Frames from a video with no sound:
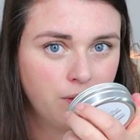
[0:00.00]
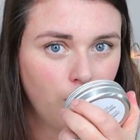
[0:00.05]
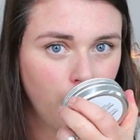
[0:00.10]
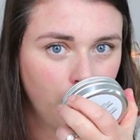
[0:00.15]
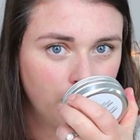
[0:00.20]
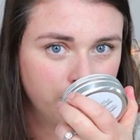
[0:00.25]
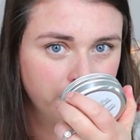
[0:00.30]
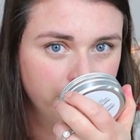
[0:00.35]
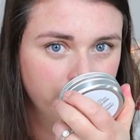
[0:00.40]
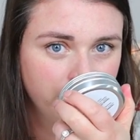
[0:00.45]

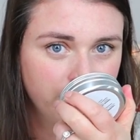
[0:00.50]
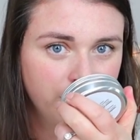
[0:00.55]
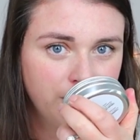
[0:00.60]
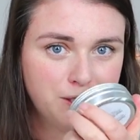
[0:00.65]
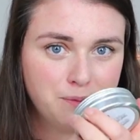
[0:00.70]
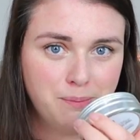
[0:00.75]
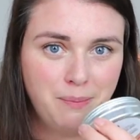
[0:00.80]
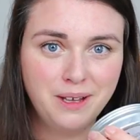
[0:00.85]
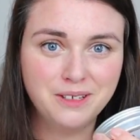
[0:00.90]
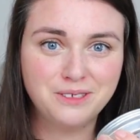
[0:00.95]
Oh,
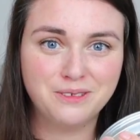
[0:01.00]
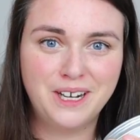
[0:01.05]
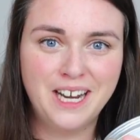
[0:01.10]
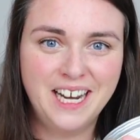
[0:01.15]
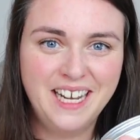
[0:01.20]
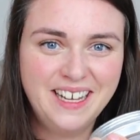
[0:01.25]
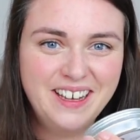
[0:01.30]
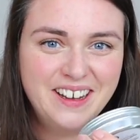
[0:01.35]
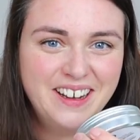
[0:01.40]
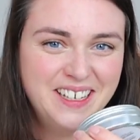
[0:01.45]
it smells
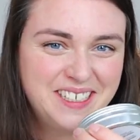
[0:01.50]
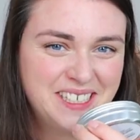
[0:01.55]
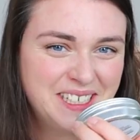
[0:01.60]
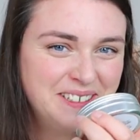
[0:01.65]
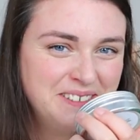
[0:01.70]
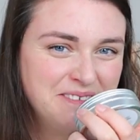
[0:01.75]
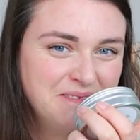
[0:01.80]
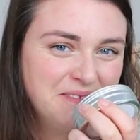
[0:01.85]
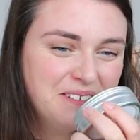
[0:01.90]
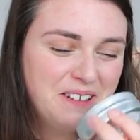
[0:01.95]
really good
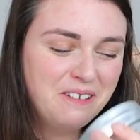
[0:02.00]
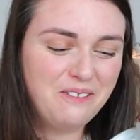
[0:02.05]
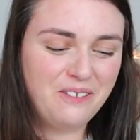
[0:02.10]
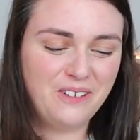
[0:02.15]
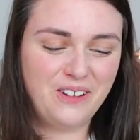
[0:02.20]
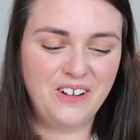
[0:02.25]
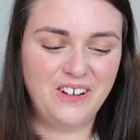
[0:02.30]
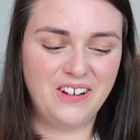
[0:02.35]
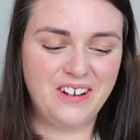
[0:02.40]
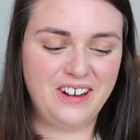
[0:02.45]

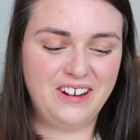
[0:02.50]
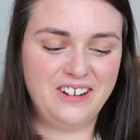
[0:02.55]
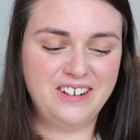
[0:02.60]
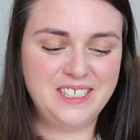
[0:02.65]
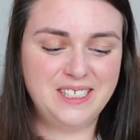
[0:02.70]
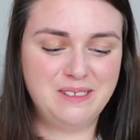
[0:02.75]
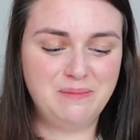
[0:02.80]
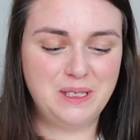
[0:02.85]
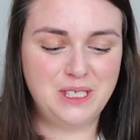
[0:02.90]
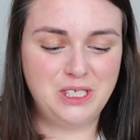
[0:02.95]
for
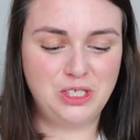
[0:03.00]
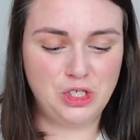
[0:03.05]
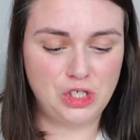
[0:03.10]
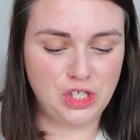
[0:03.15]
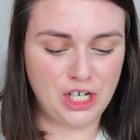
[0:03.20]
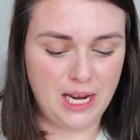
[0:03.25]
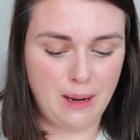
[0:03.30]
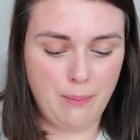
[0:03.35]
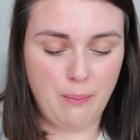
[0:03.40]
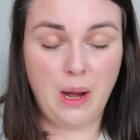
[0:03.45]
Christmas
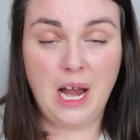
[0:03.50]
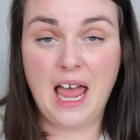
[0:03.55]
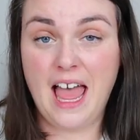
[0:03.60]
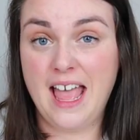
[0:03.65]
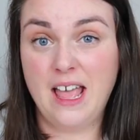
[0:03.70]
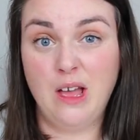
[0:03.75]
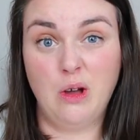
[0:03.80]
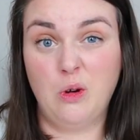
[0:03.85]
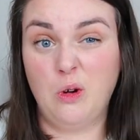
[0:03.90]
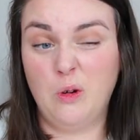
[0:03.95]
tree
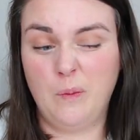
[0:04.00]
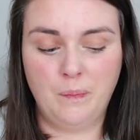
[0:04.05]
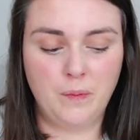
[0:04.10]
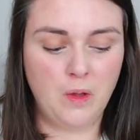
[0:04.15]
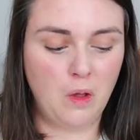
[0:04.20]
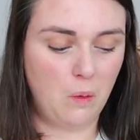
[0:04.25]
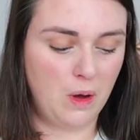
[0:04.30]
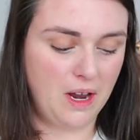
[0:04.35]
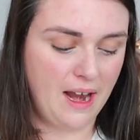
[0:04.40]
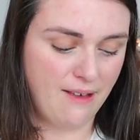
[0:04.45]
play or
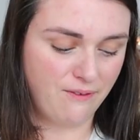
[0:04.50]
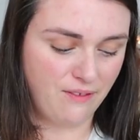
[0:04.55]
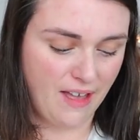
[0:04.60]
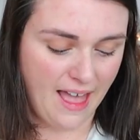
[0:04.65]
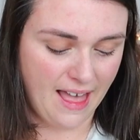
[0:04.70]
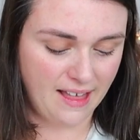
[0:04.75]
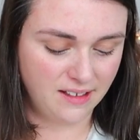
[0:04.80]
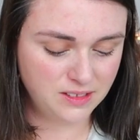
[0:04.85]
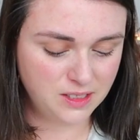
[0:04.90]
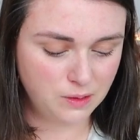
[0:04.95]

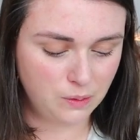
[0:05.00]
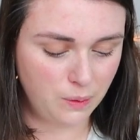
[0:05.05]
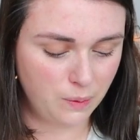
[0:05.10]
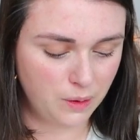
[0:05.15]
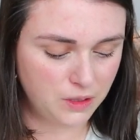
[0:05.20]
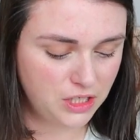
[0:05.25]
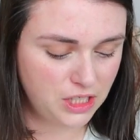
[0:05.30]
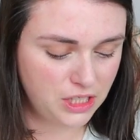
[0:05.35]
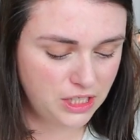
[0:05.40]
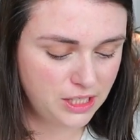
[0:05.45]
whatever else we
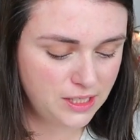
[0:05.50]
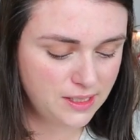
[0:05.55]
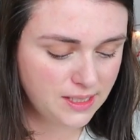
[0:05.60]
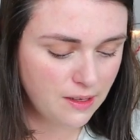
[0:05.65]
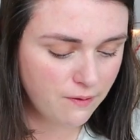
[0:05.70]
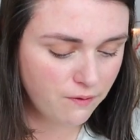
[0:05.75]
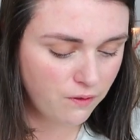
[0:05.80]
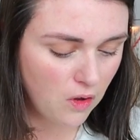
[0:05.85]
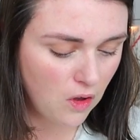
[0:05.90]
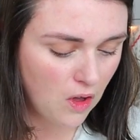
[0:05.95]
want to use
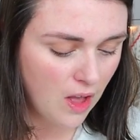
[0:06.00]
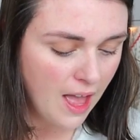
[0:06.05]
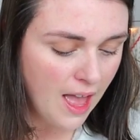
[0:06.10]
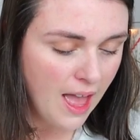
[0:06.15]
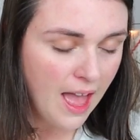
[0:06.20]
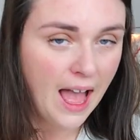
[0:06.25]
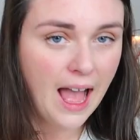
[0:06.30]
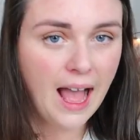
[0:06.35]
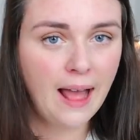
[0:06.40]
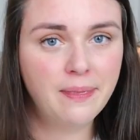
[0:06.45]
it for.
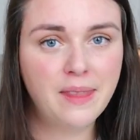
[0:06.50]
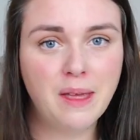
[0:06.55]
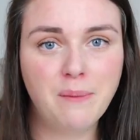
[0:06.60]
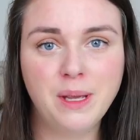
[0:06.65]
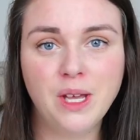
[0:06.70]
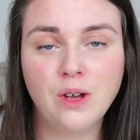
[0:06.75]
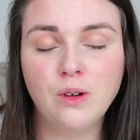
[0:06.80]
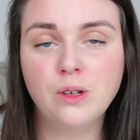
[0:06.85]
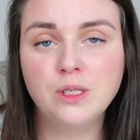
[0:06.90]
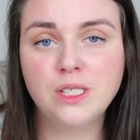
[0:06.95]
And then
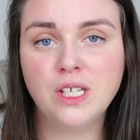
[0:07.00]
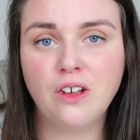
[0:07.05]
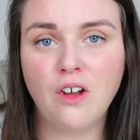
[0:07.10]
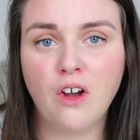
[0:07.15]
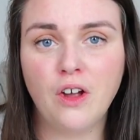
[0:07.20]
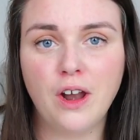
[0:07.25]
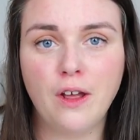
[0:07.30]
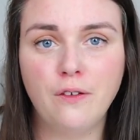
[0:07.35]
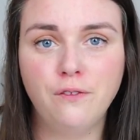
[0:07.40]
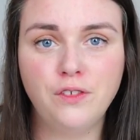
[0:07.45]
we also
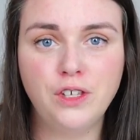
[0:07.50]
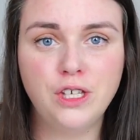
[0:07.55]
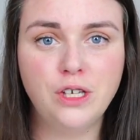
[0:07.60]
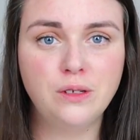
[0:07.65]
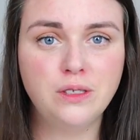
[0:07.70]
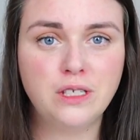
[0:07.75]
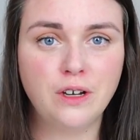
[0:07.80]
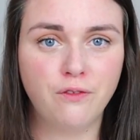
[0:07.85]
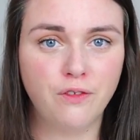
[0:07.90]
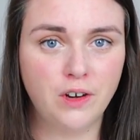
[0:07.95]
got a
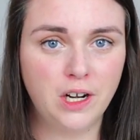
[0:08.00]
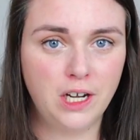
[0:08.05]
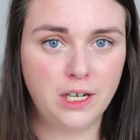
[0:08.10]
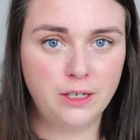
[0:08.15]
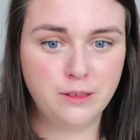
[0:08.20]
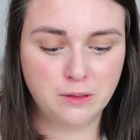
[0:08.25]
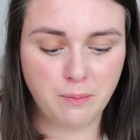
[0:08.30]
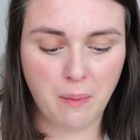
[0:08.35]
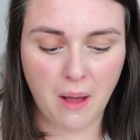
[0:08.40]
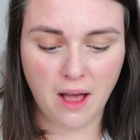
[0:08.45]
few different
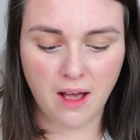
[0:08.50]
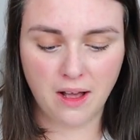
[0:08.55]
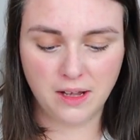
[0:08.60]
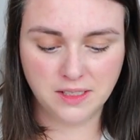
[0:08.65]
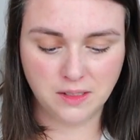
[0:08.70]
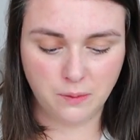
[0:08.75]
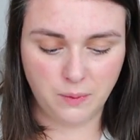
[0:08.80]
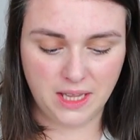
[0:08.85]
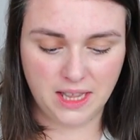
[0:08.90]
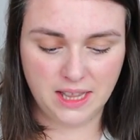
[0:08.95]
loose
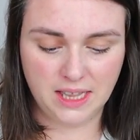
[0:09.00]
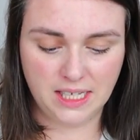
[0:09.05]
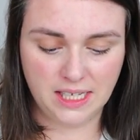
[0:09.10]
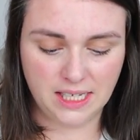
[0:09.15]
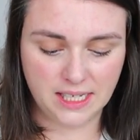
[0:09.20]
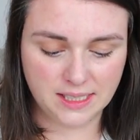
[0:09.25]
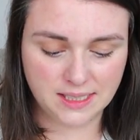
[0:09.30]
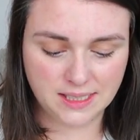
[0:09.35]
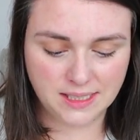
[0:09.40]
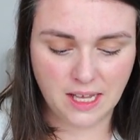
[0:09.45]
parts with
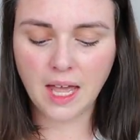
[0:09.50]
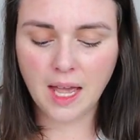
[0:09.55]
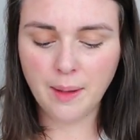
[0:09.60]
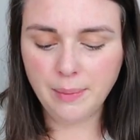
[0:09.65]
these.